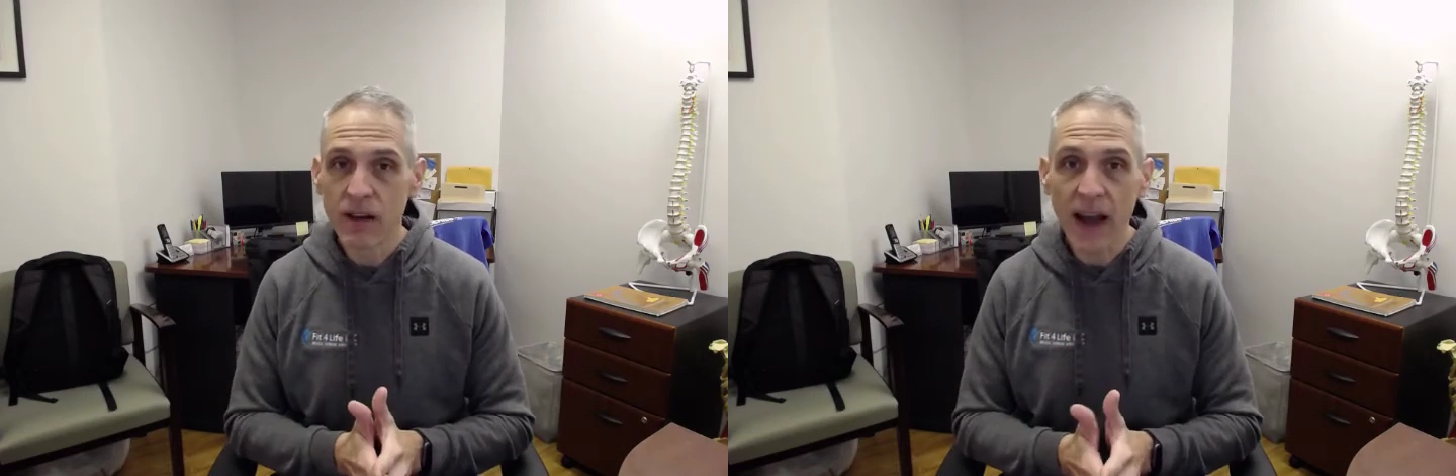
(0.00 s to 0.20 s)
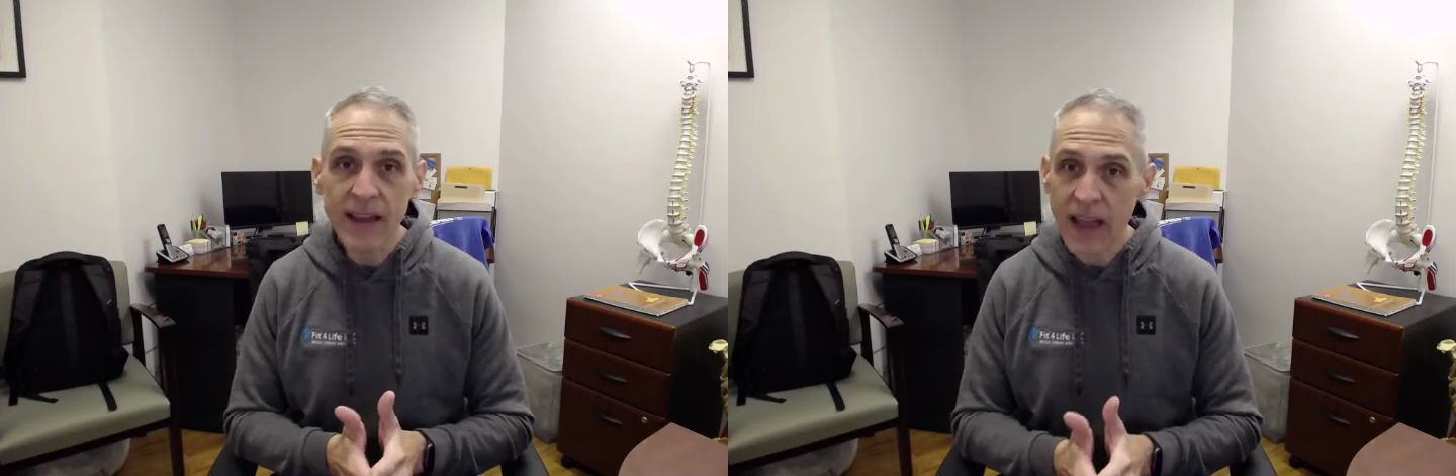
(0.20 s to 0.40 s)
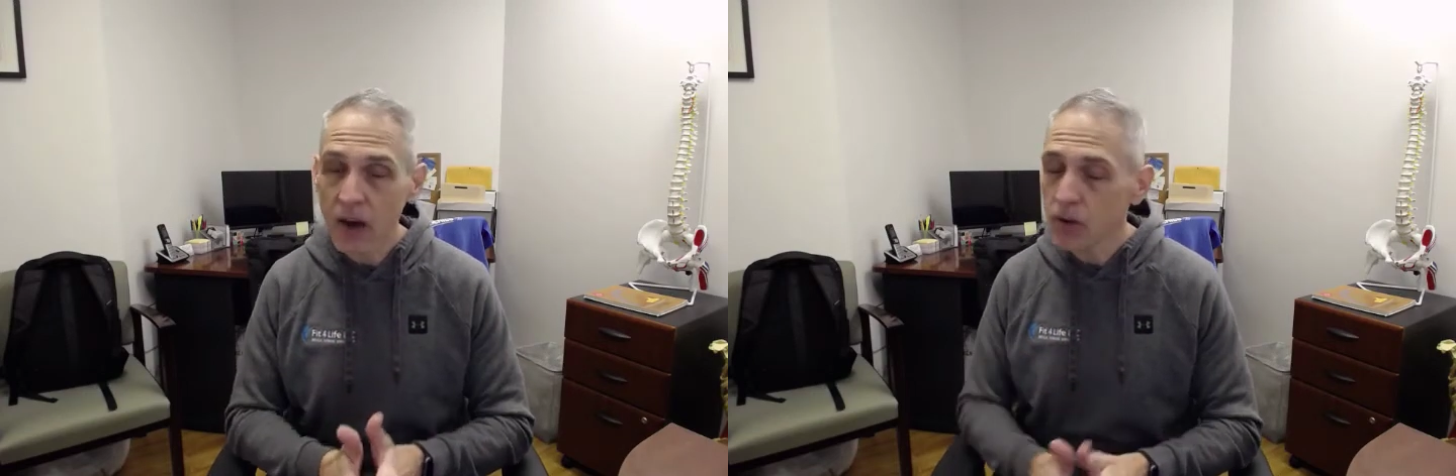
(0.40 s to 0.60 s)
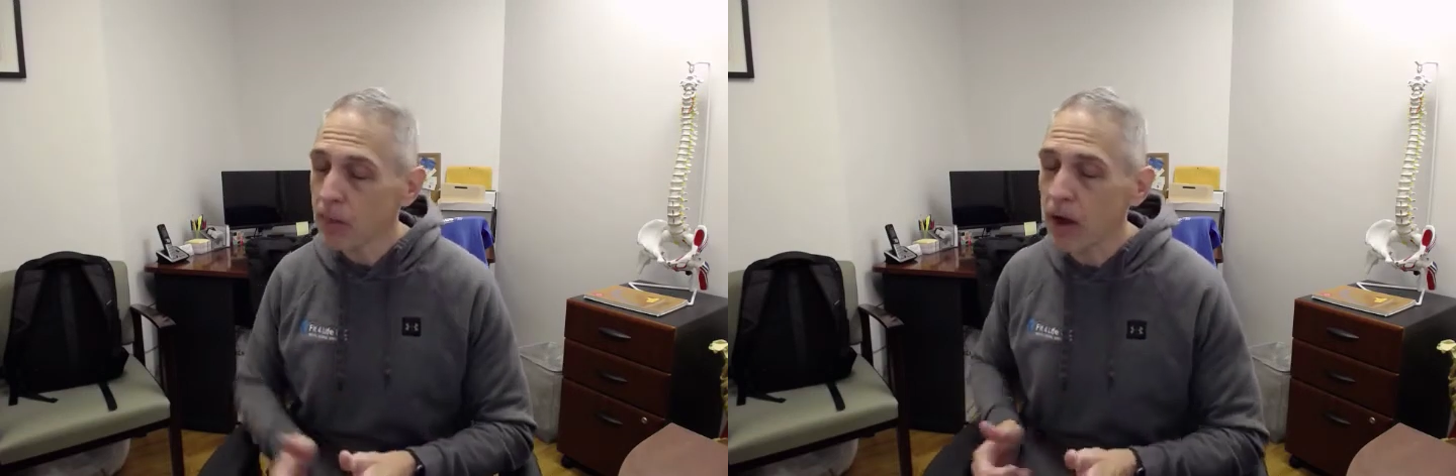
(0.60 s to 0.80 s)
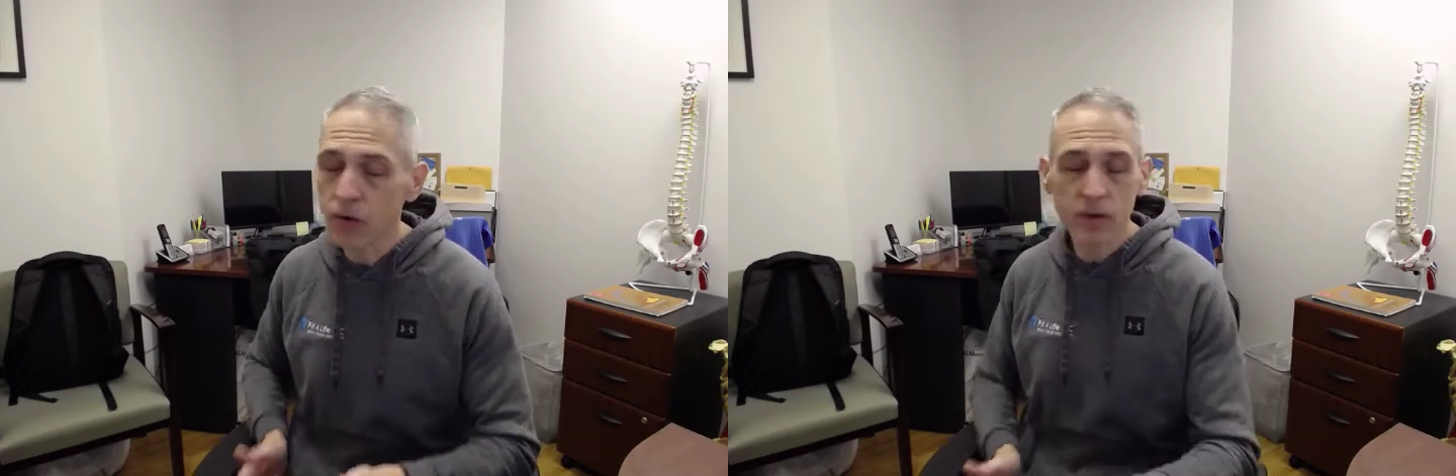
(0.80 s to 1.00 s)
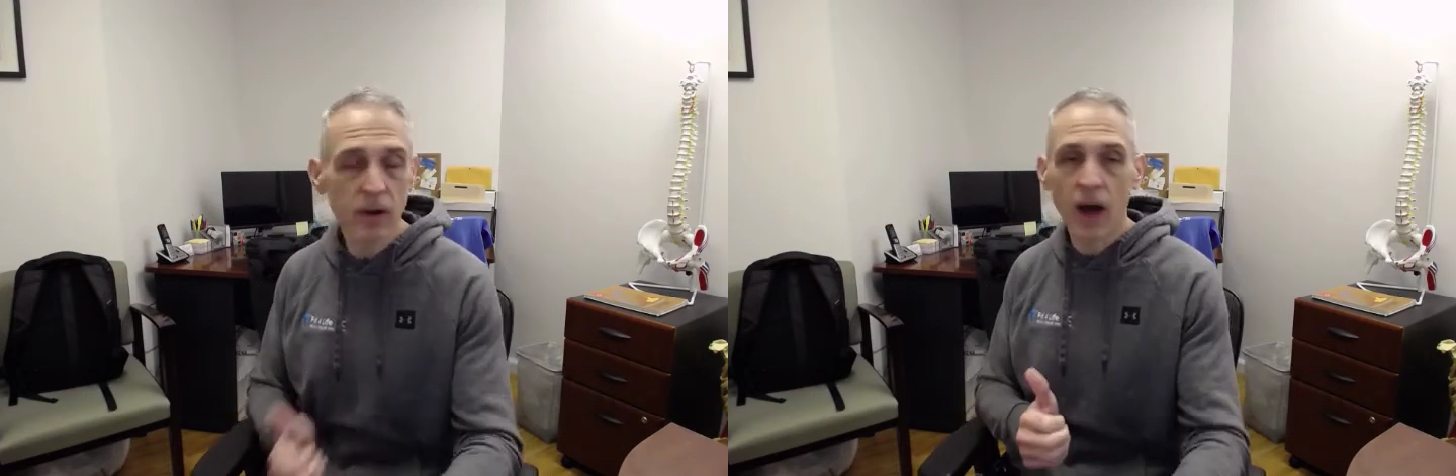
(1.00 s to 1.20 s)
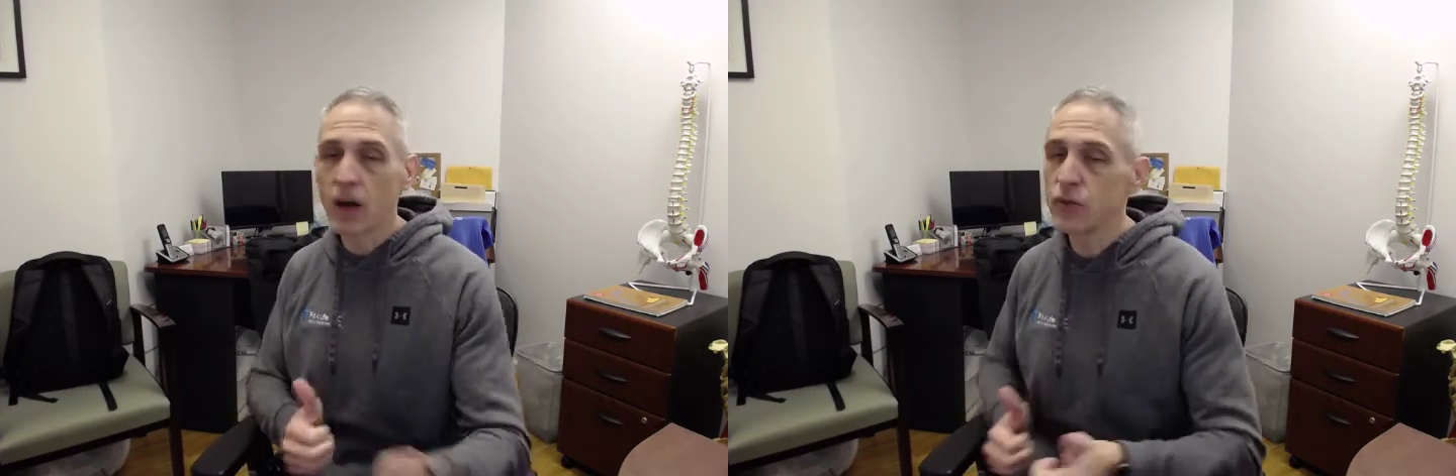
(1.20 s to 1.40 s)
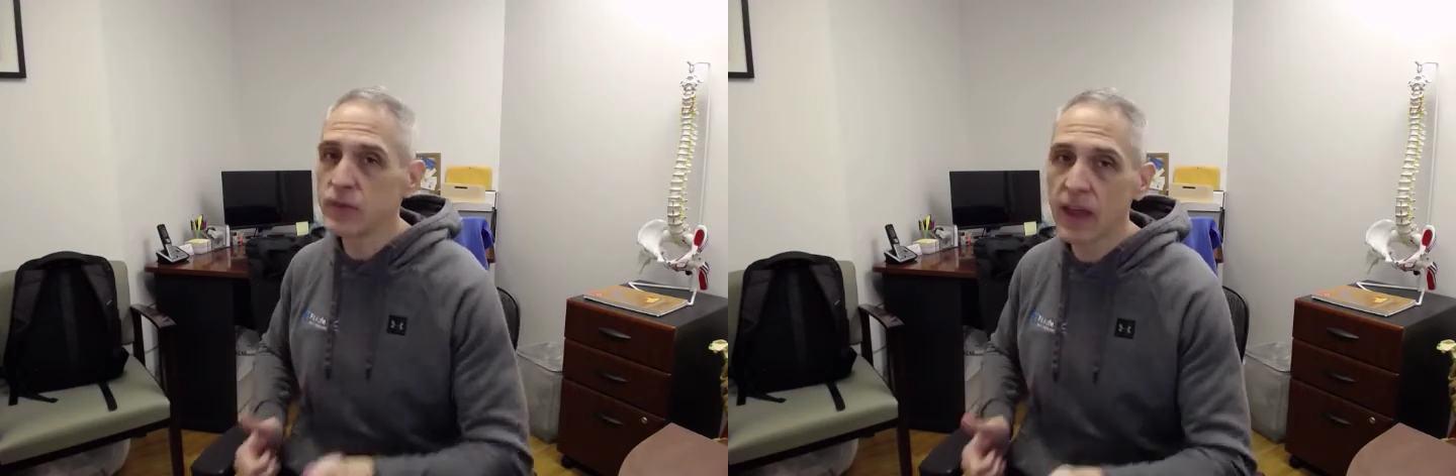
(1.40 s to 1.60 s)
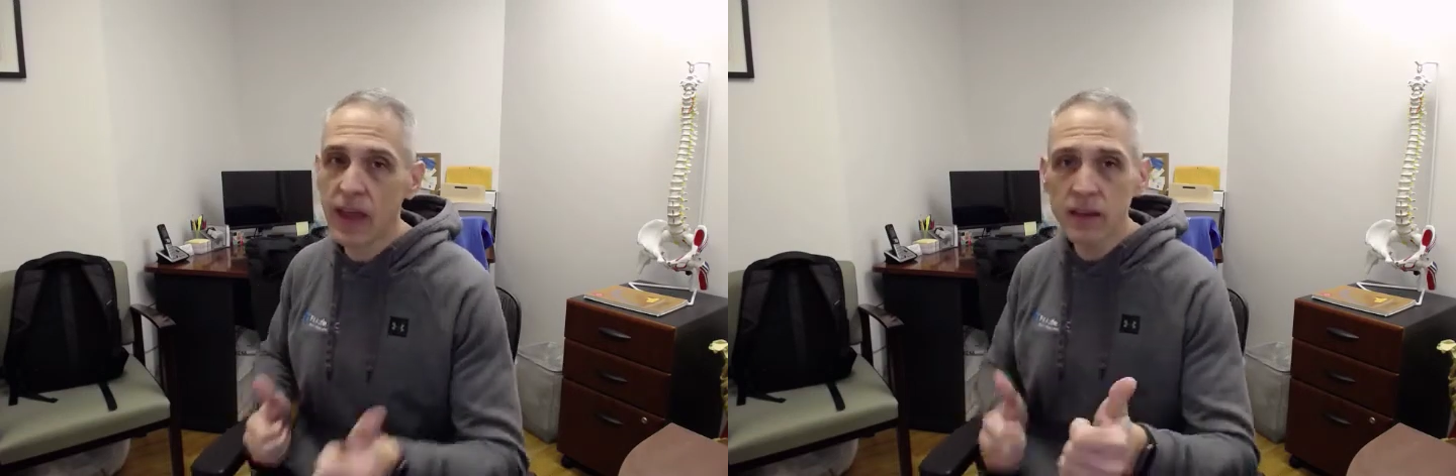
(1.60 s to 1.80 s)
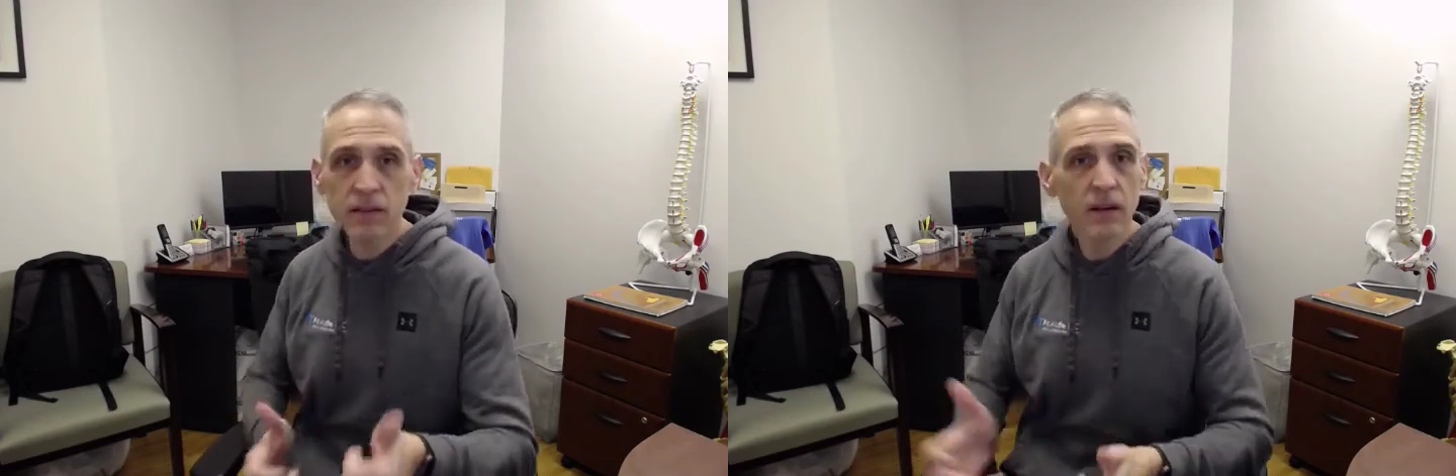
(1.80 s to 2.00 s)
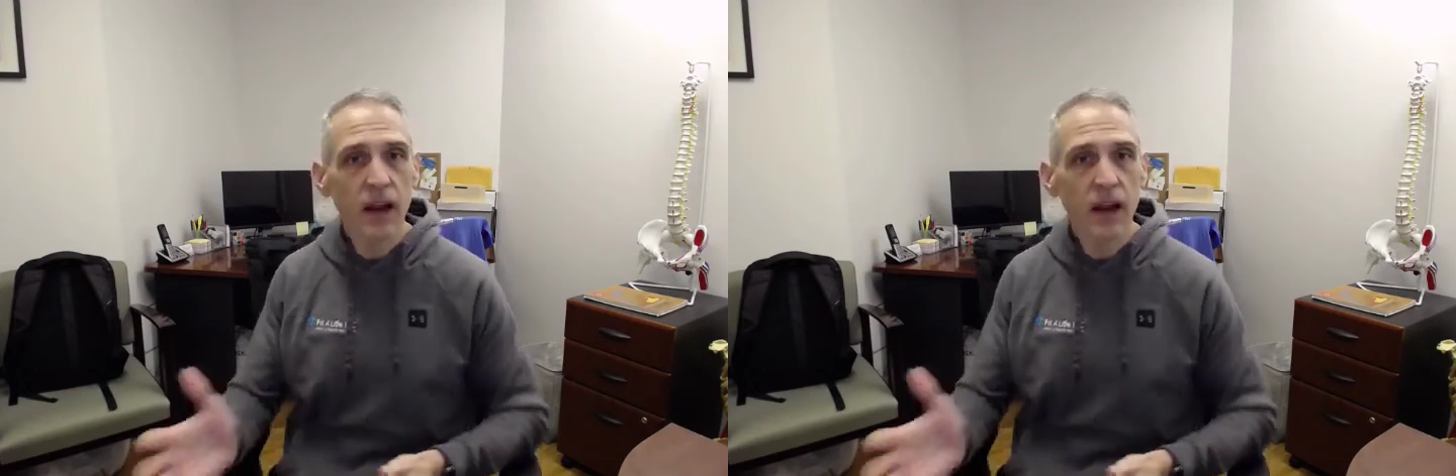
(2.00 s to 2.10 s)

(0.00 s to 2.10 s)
I count them out. I'll do 10.